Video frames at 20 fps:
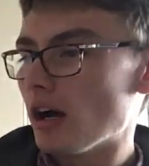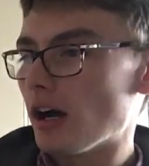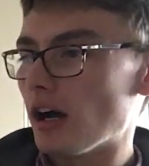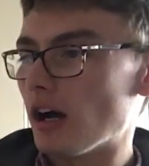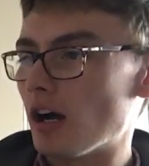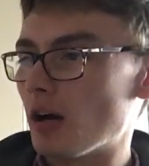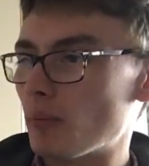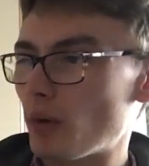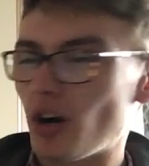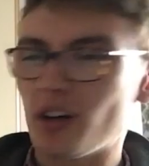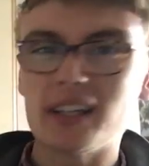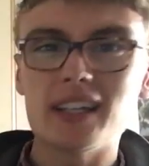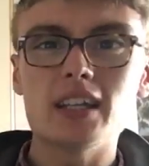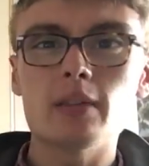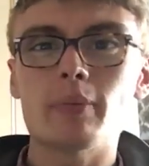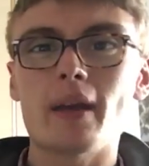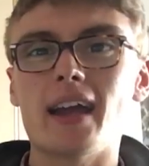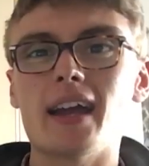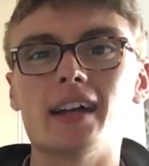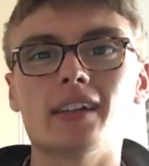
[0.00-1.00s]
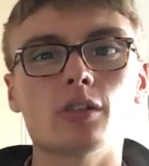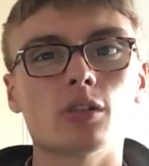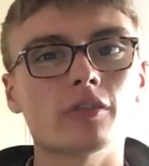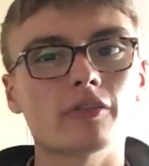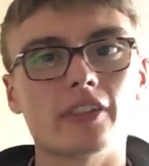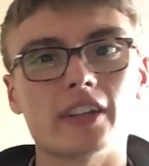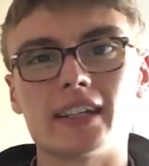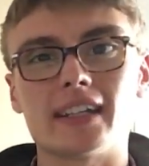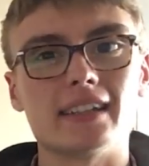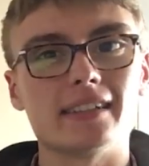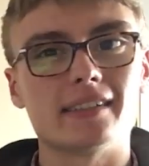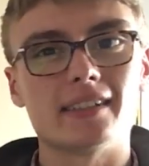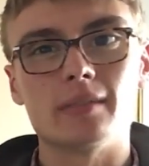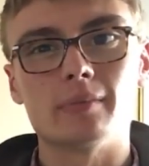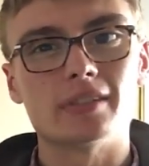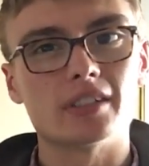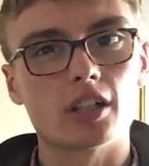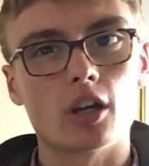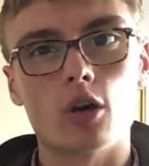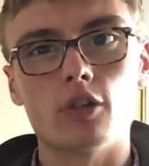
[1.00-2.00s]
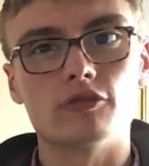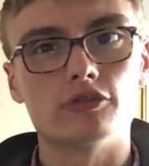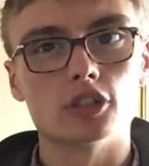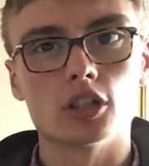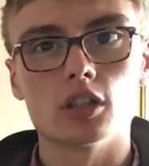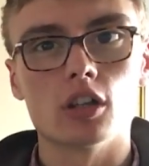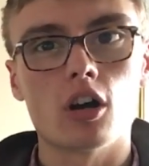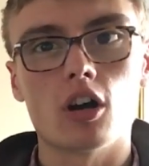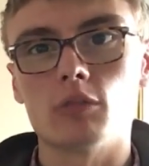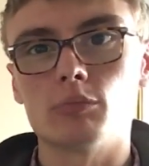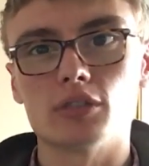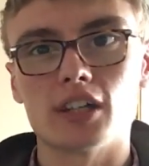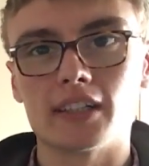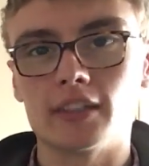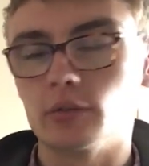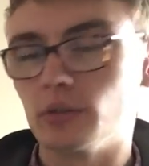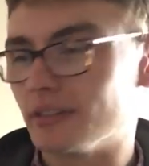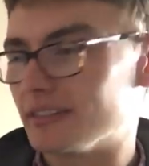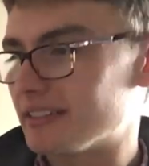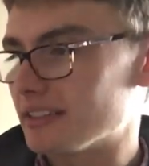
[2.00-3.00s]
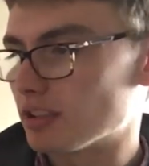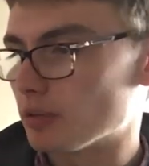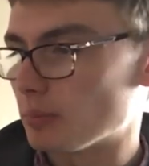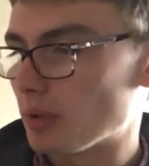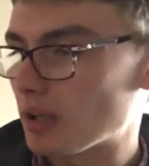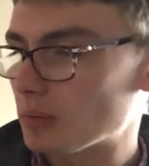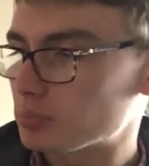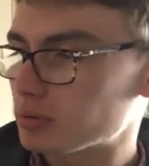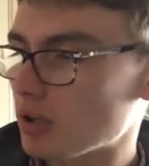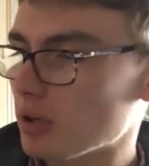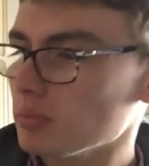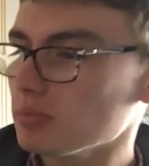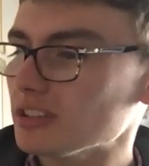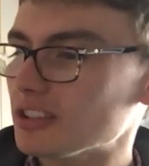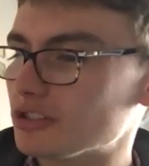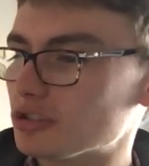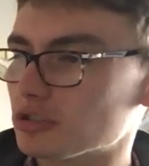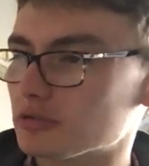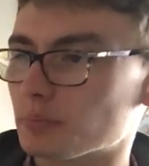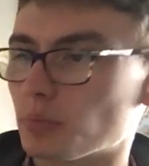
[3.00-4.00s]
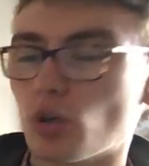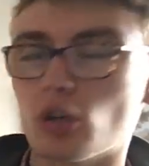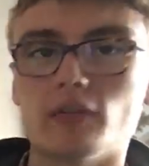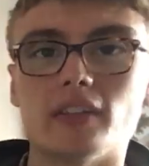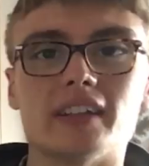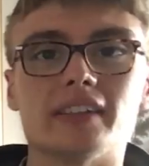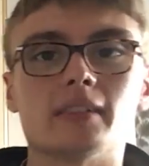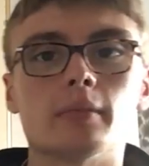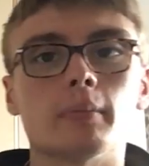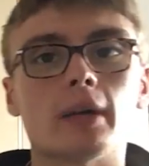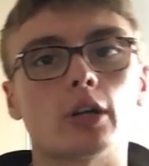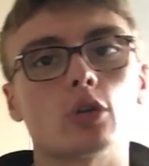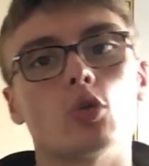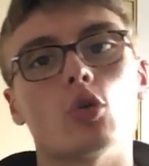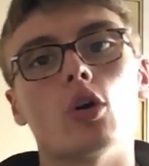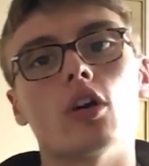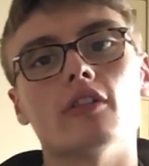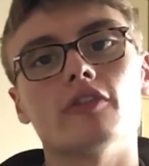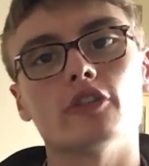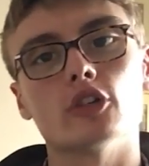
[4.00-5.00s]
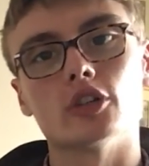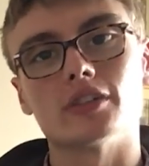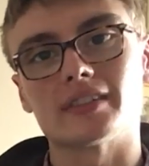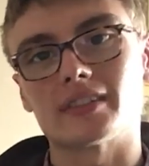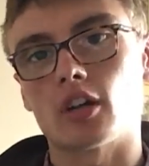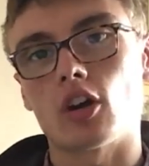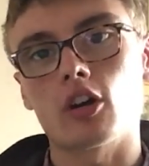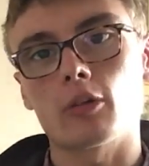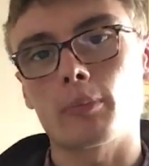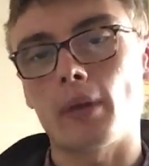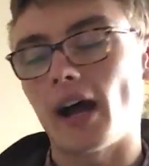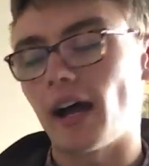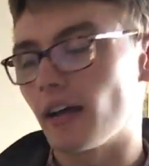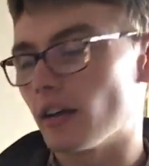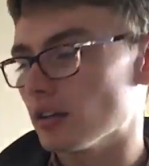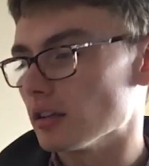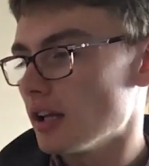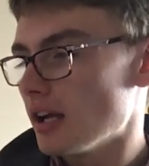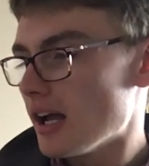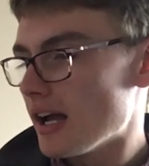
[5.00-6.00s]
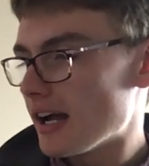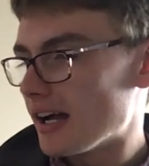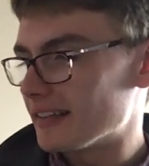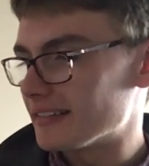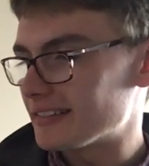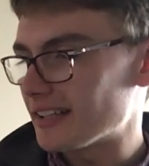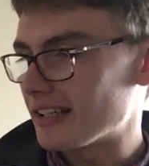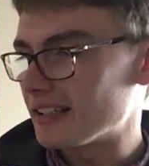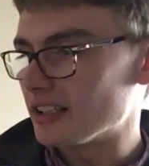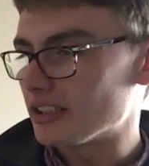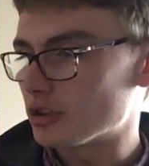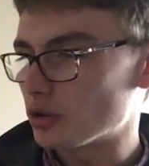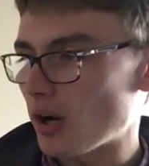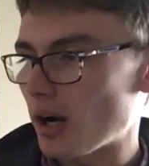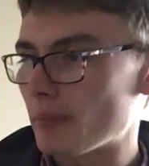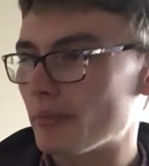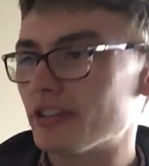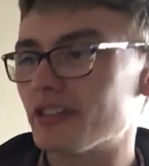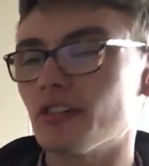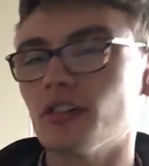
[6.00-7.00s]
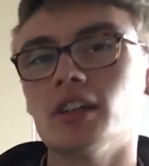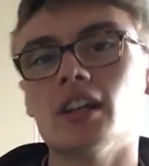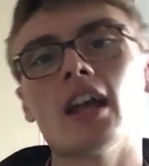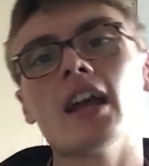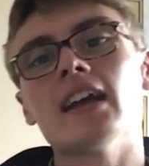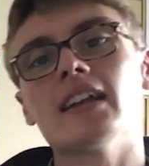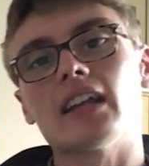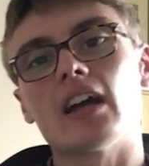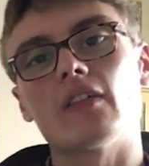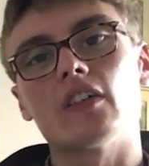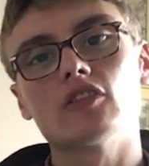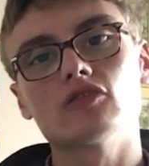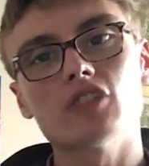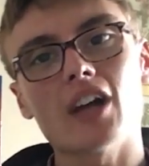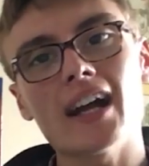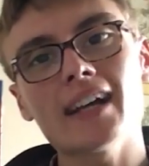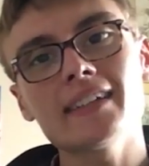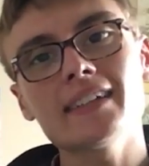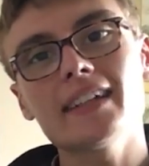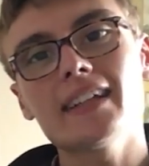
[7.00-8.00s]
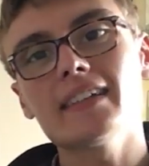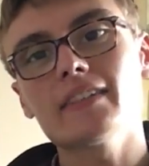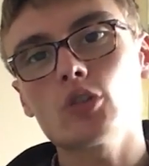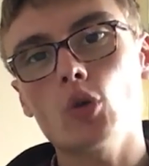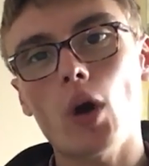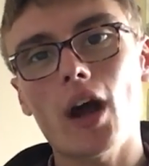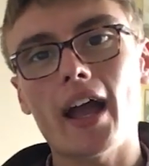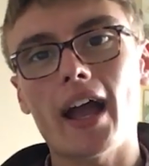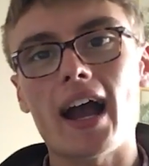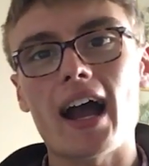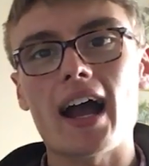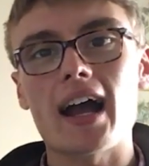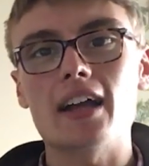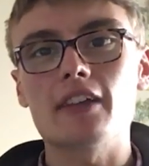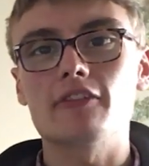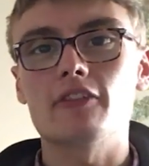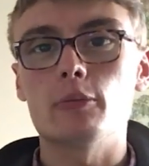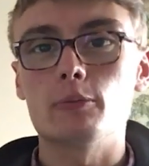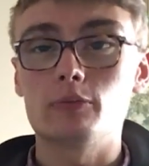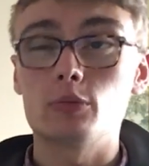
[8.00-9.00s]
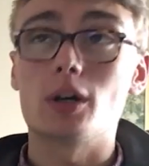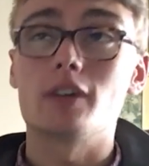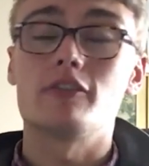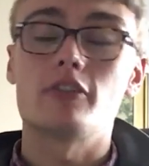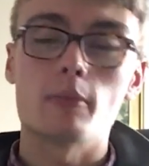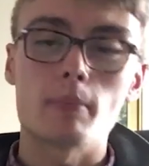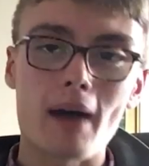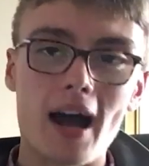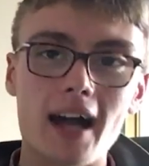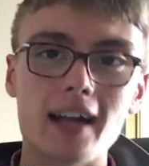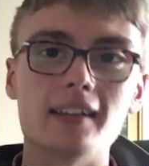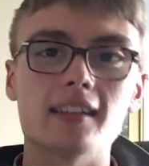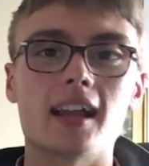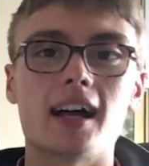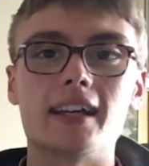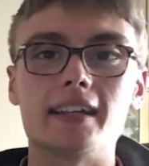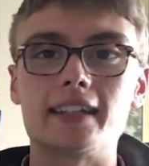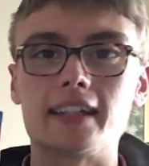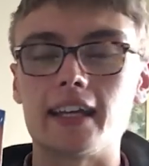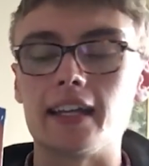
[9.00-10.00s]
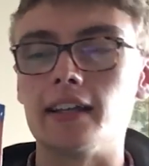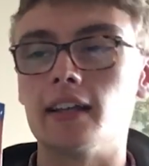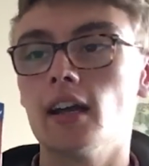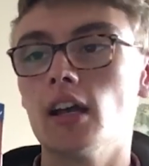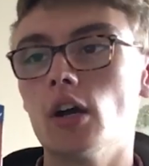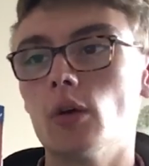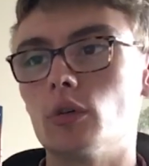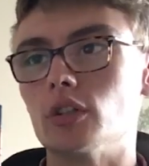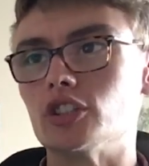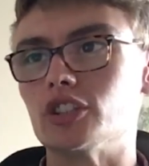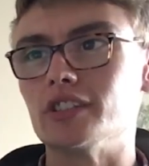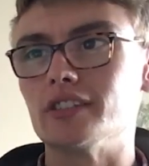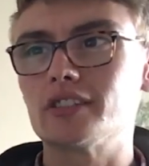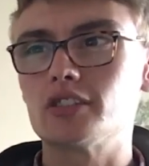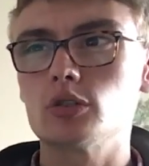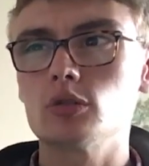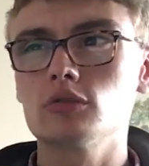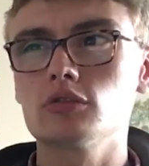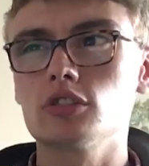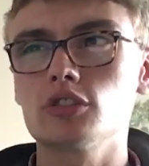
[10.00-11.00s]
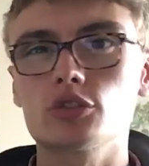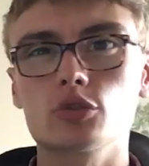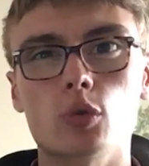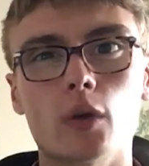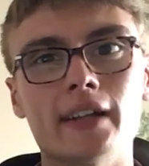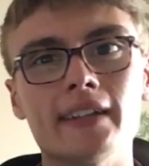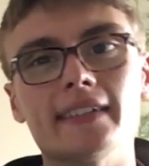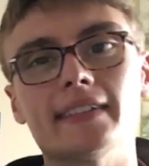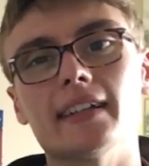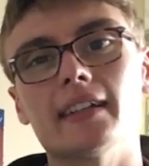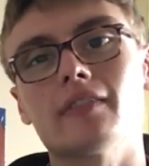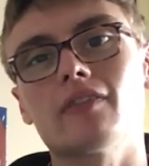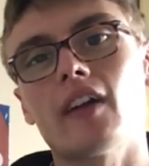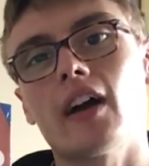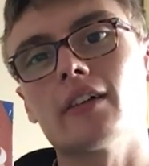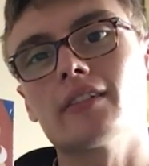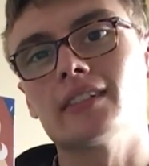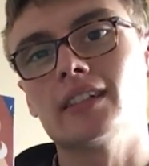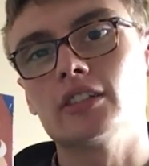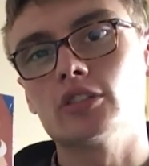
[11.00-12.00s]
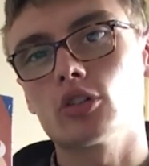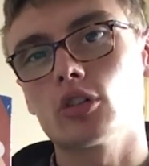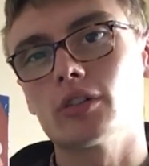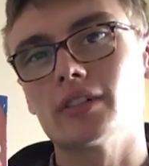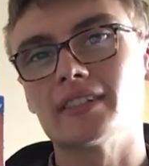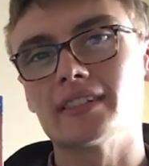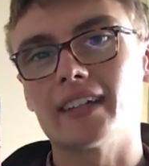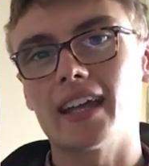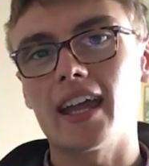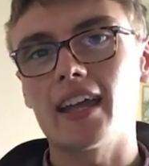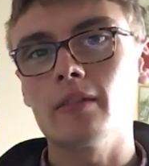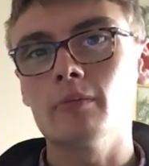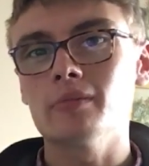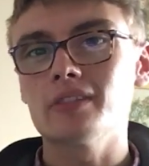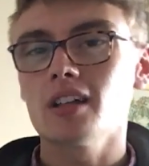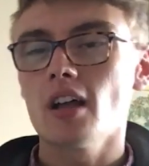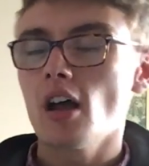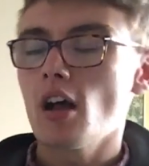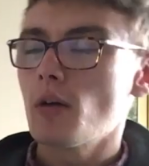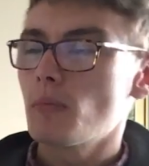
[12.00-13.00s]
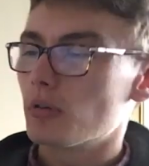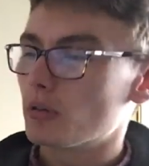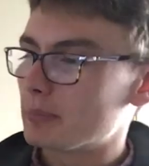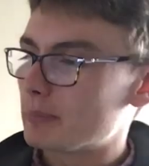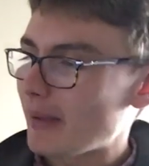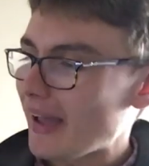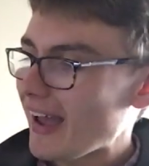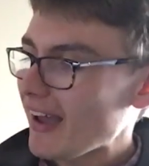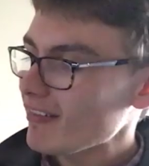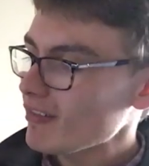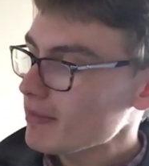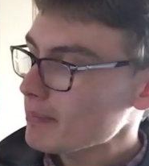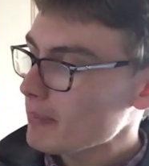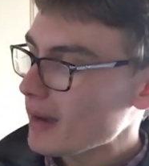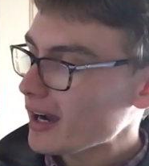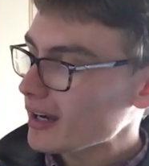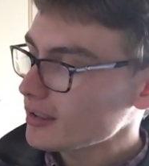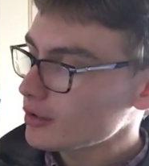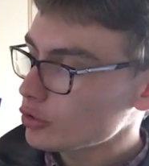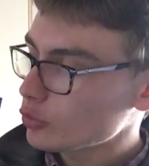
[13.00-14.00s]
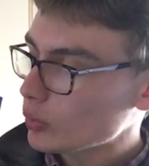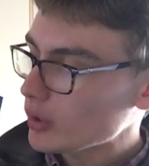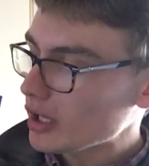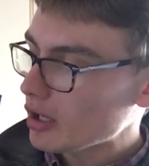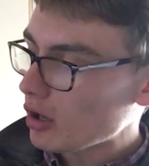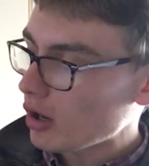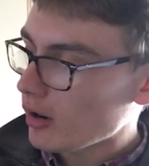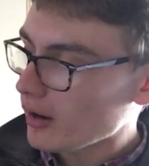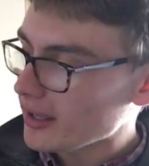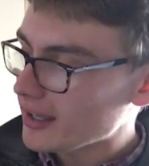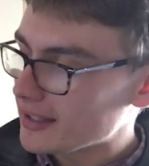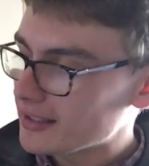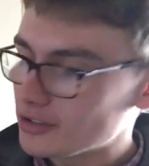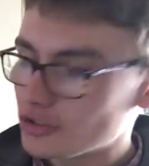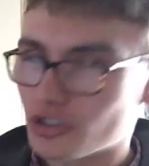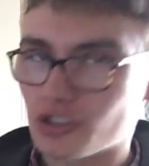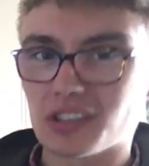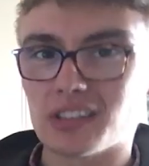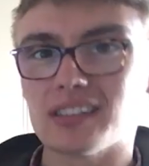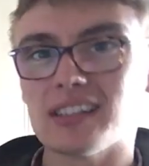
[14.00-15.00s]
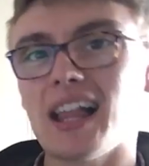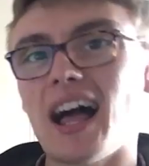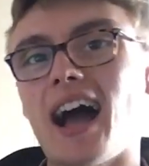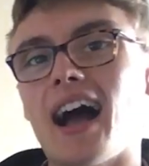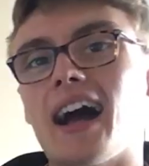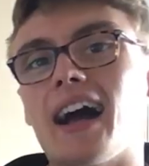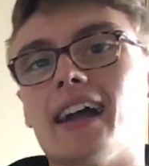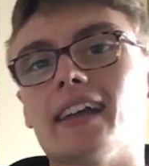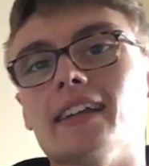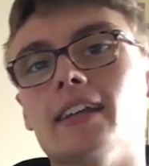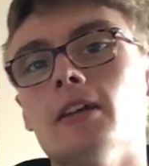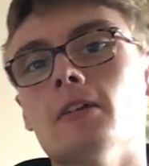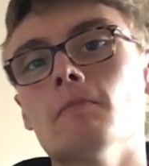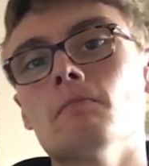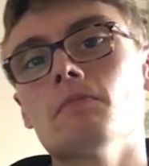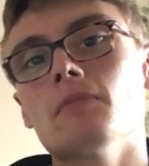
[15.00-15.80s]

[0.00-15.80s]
On eBay, I don't think it seems to go for a lot, brand new and sealed, but I'll probably just put this in my quarter 4 stockpile and send it to Amazon. Now, the rank is quite high for, well, for my liking, which is 226,000 in toys and games. But bear in mind, we are in July.